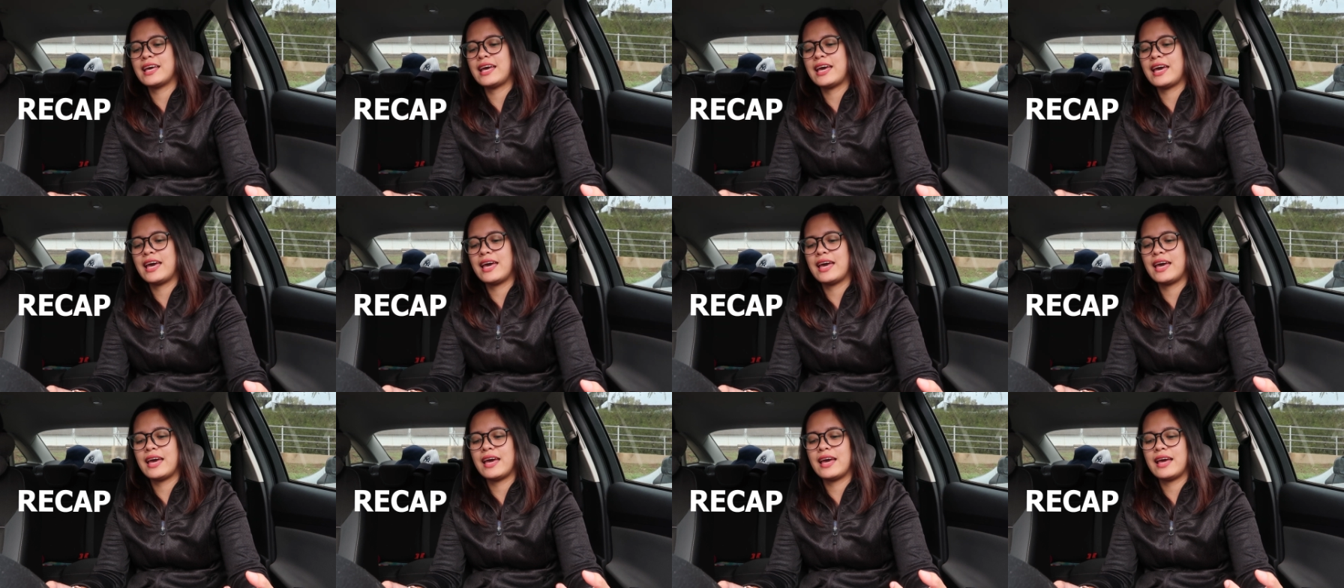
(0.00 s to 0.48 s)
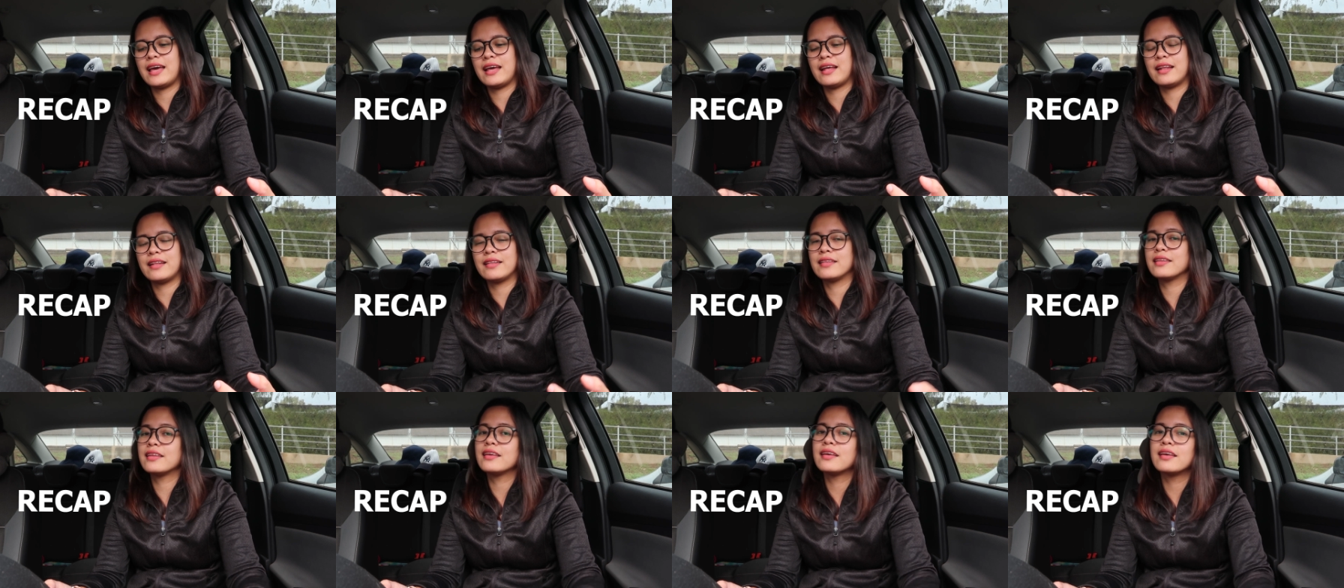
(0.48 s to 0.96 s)

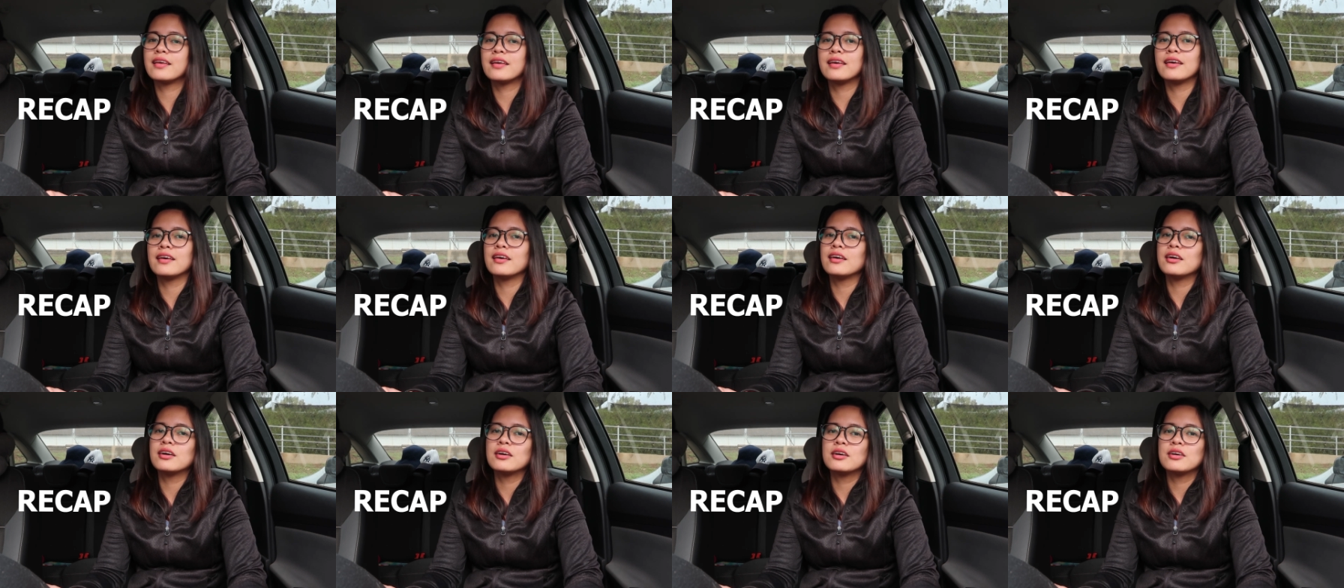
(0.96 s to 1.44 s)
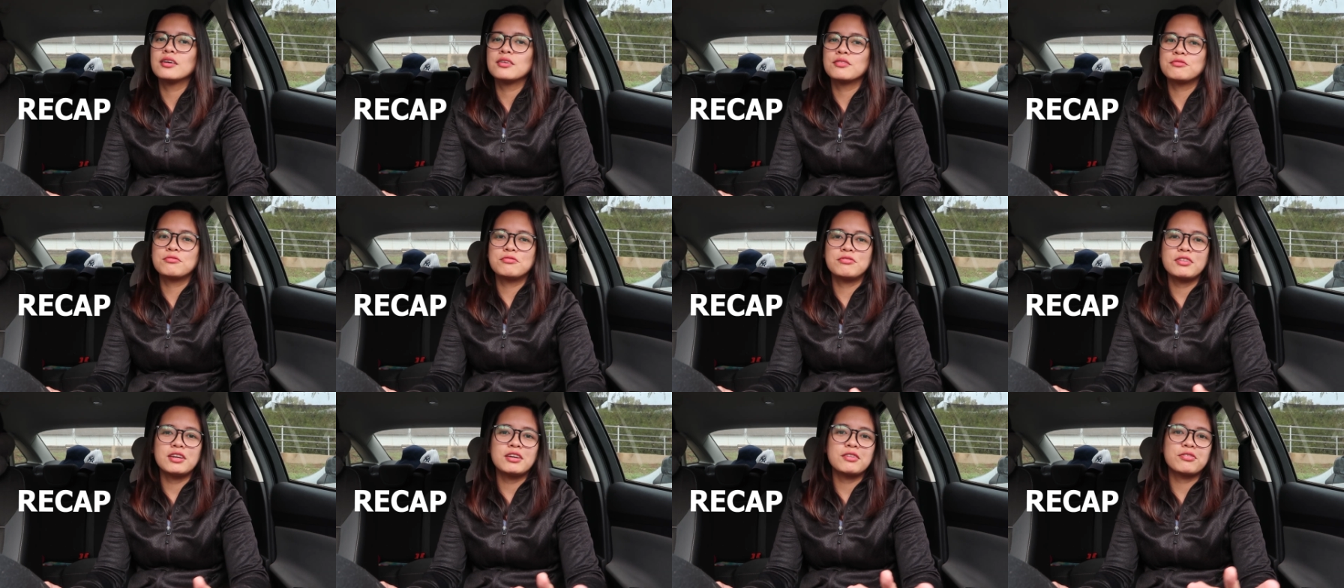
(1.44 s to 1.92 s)
And
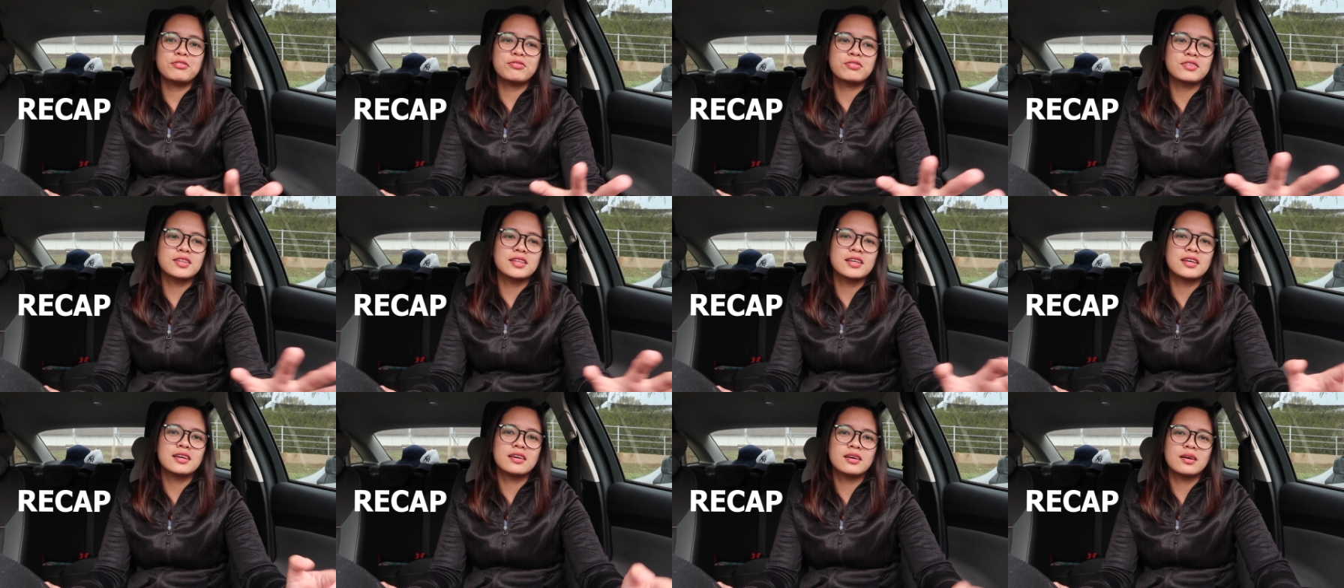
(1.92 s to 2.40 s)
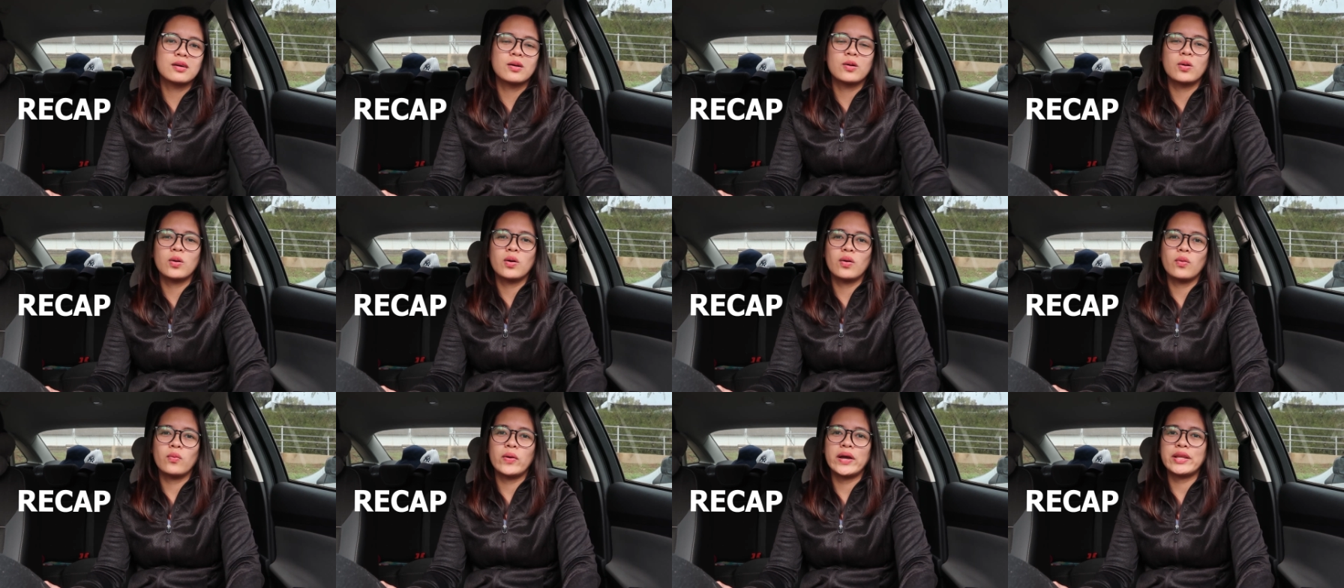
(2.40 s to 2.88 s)
fifth,
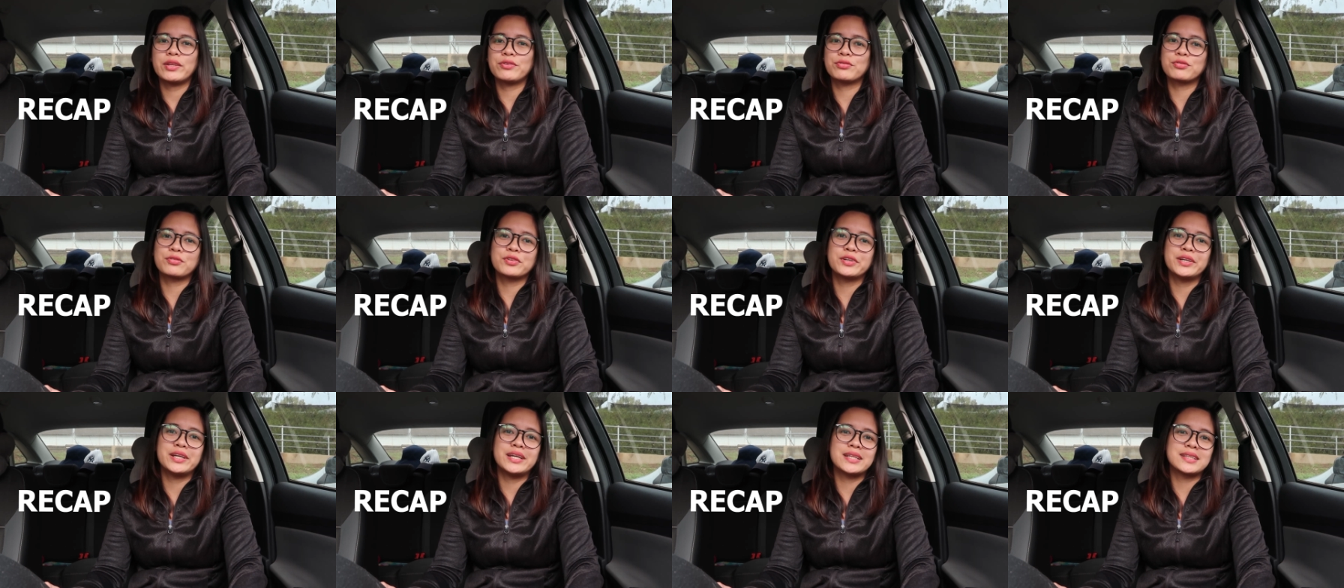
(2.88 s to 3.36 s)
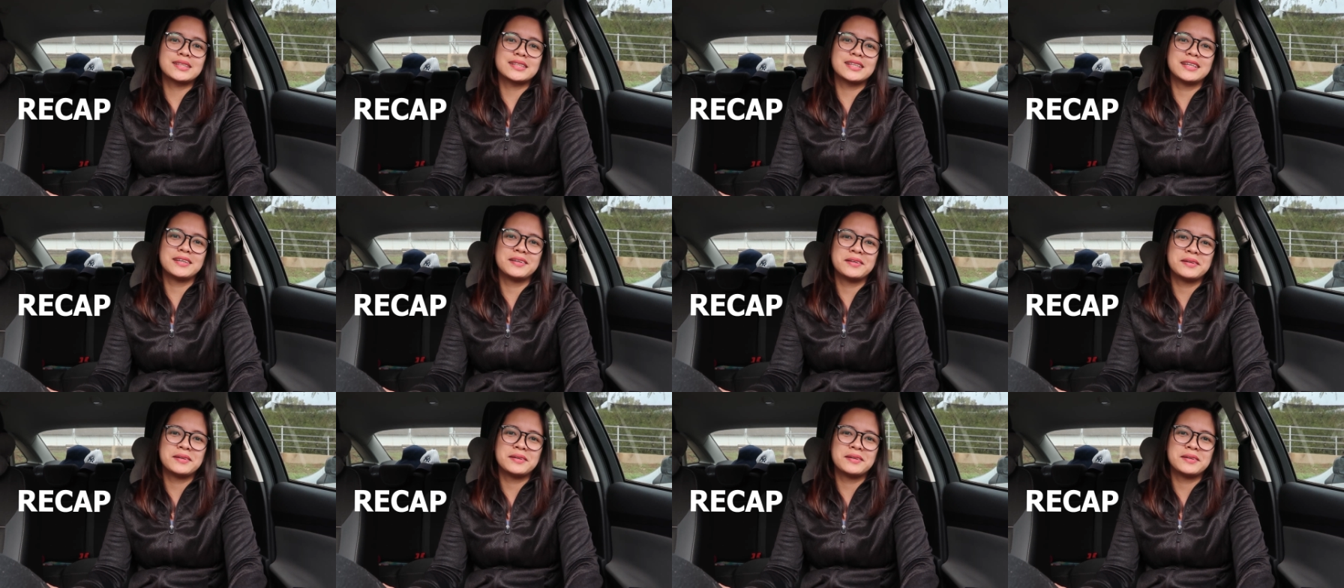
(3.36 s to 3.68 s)
wait for it.